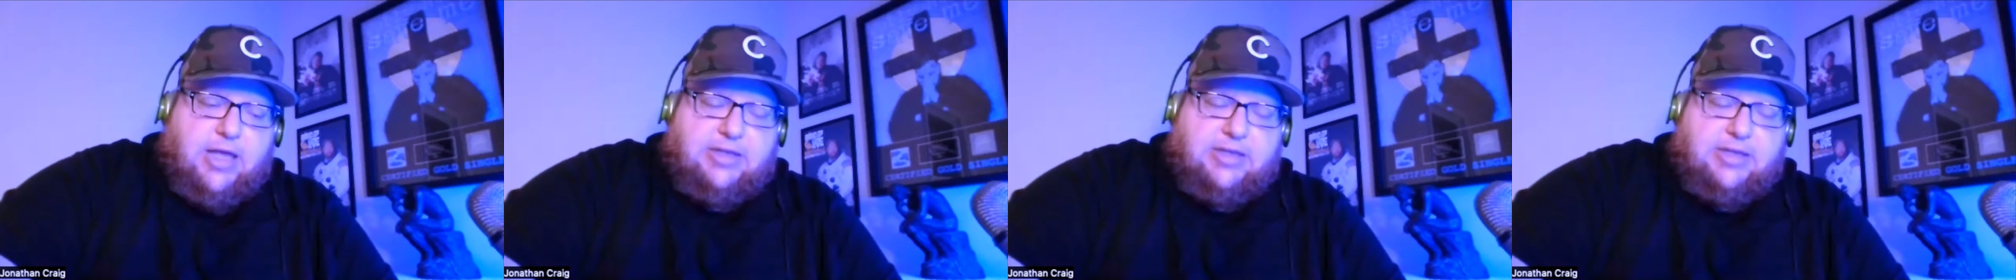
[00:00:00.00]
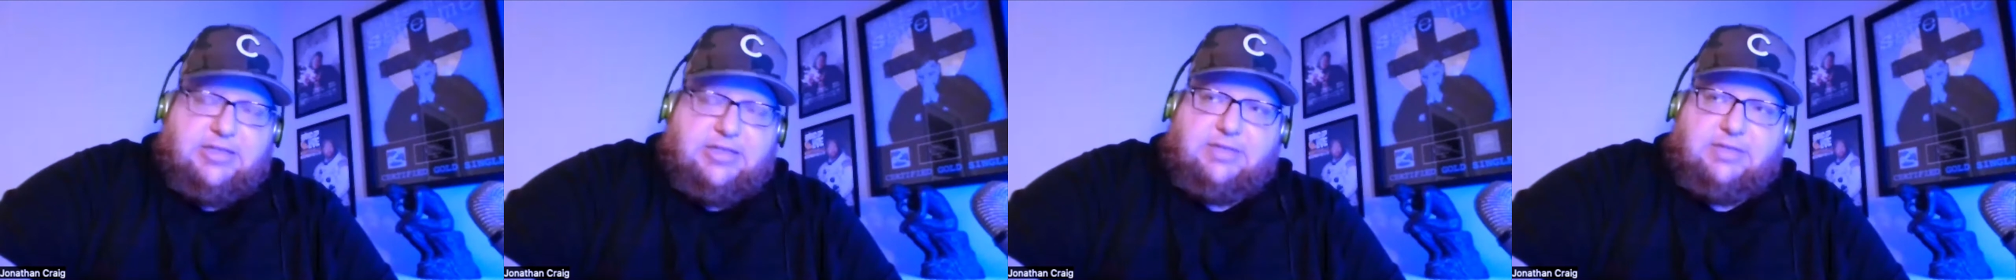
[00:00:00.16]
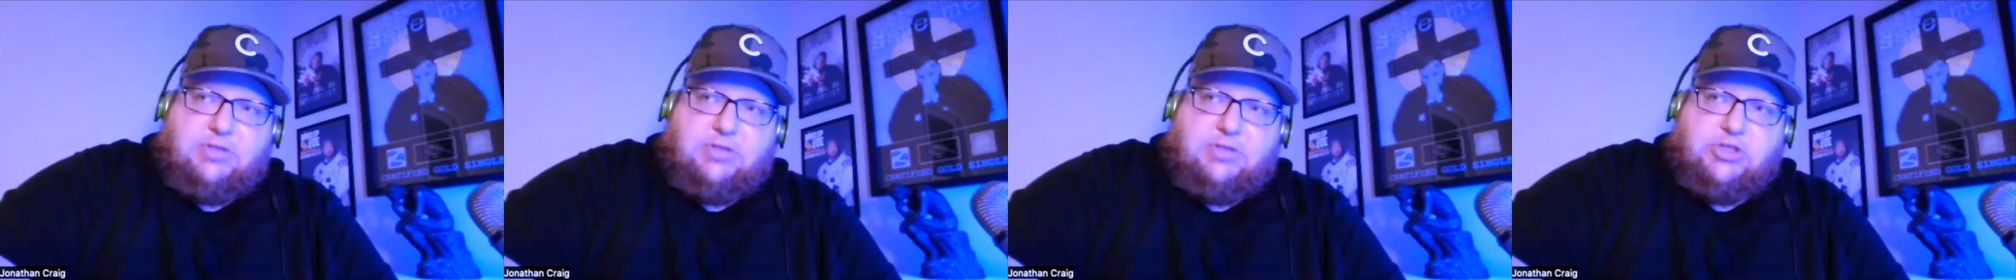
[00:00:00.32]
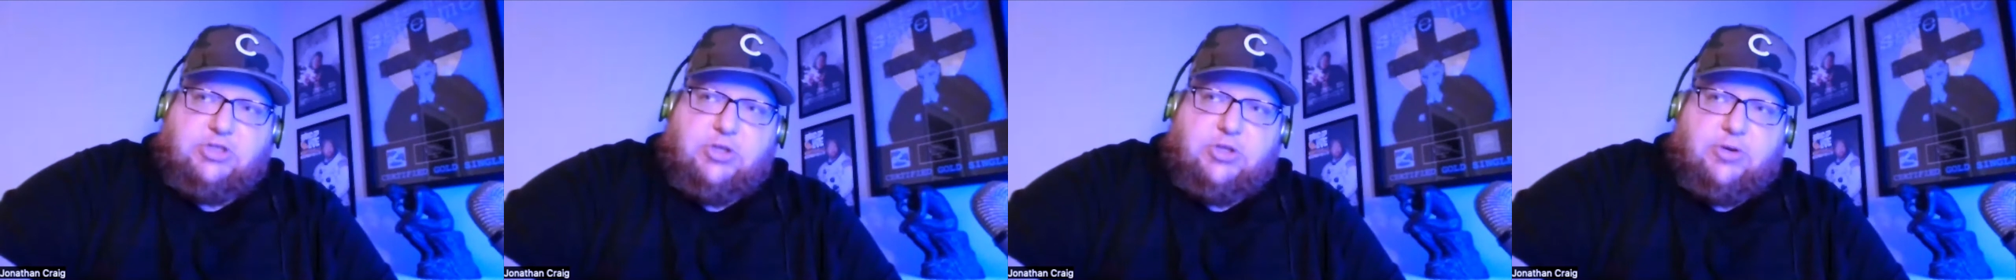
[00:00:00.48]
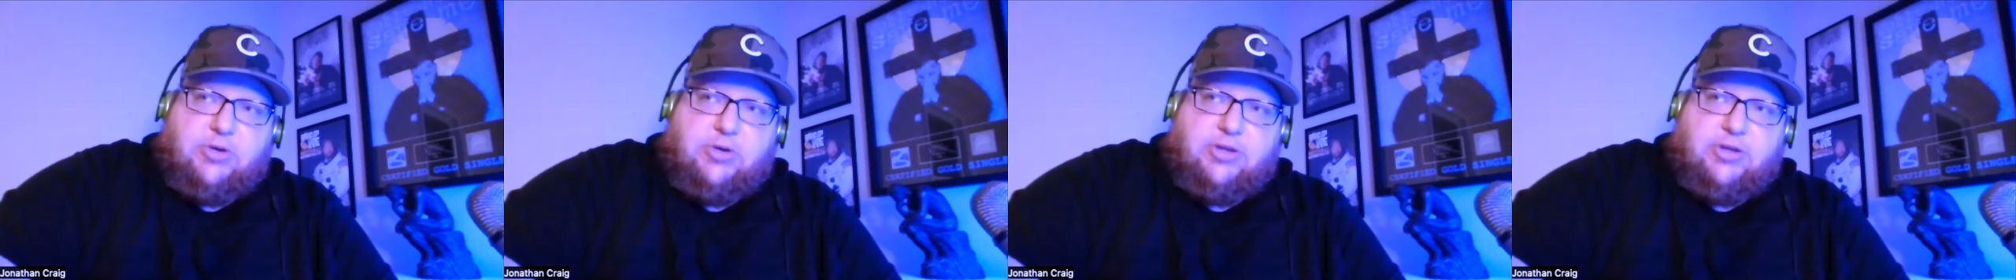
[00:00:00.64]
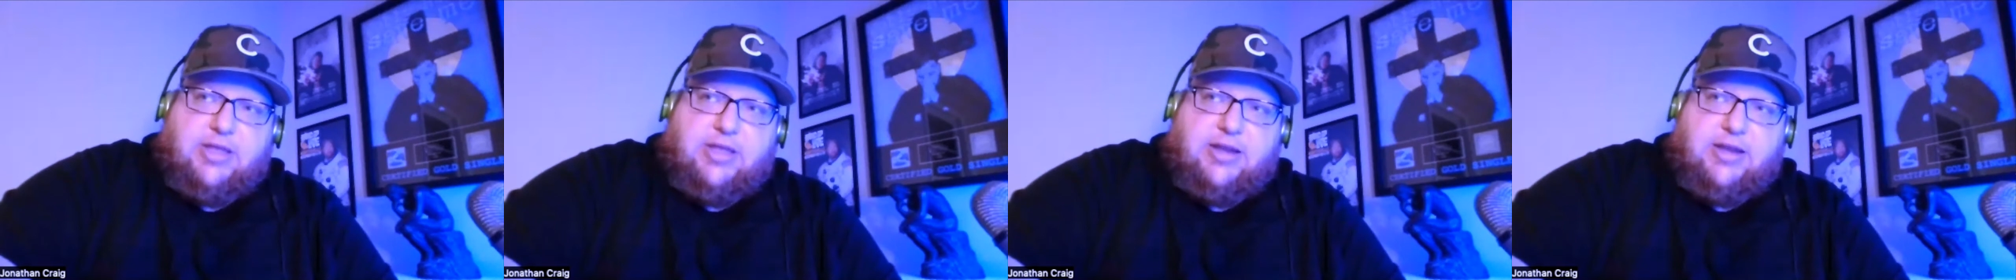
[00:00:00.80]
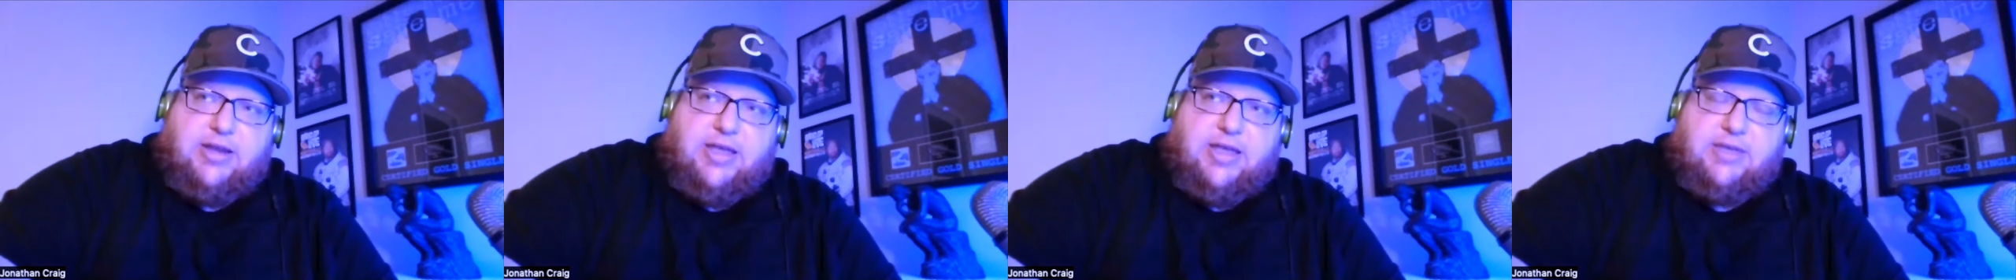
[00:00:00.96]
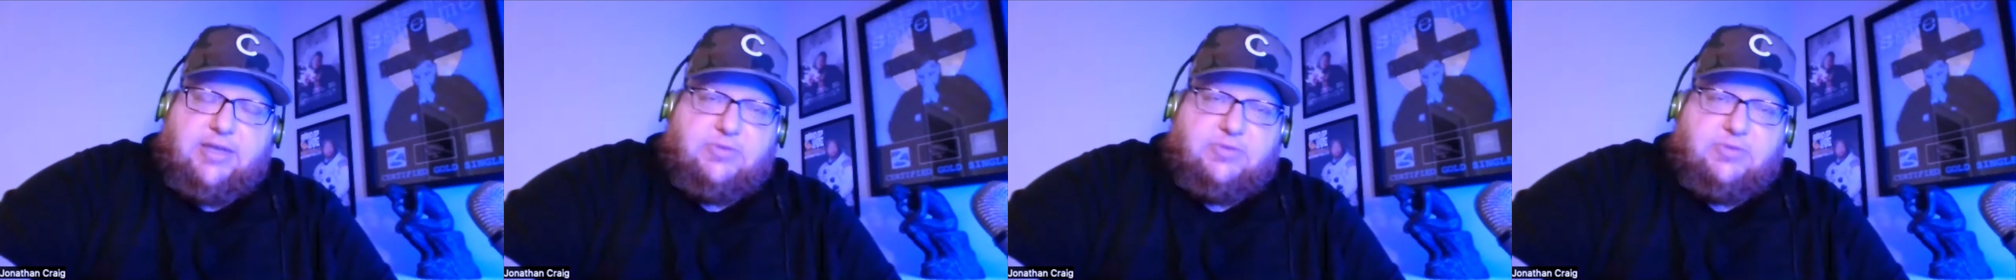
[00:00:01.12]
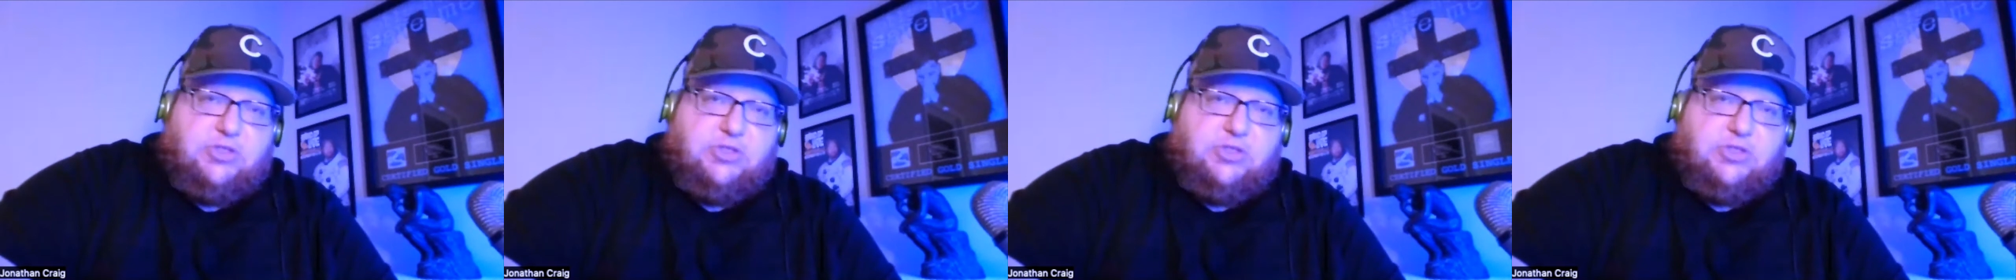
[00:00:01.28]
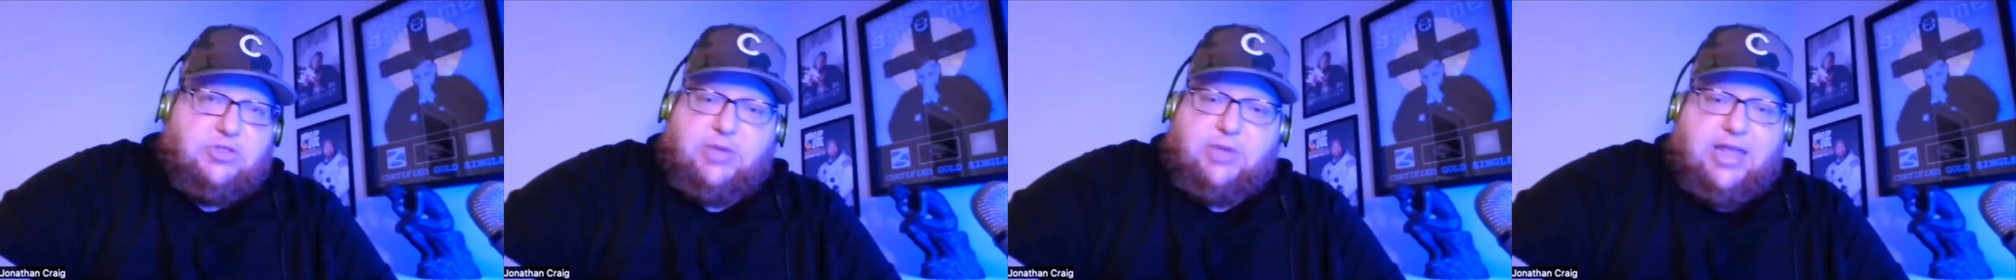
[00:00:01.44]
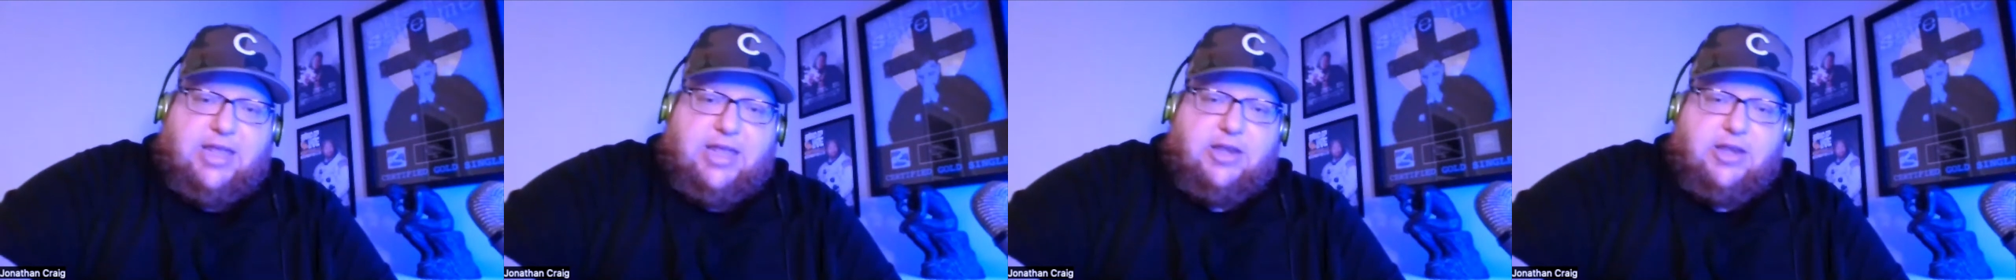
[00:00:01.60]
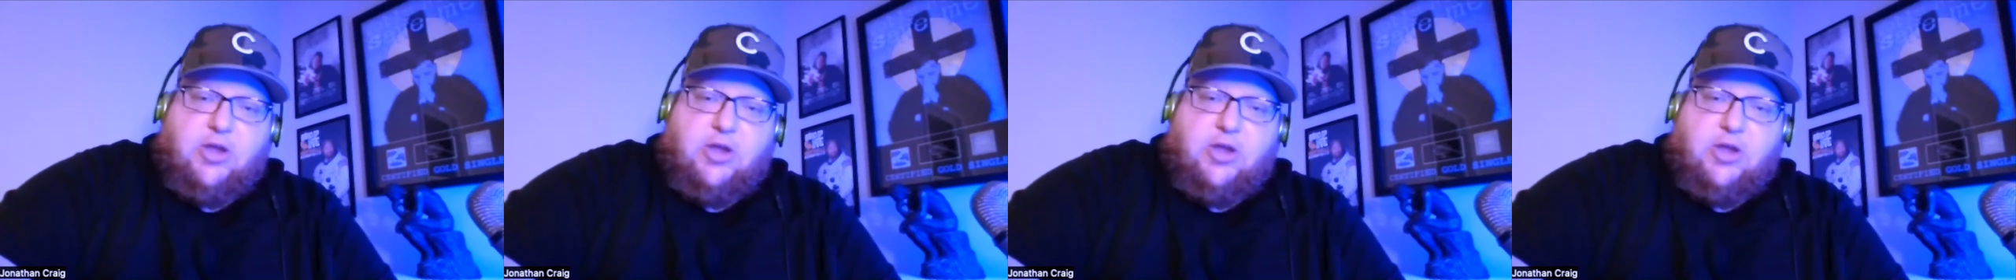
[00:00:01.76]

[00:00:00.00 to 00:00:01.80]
TV show here that night, which we had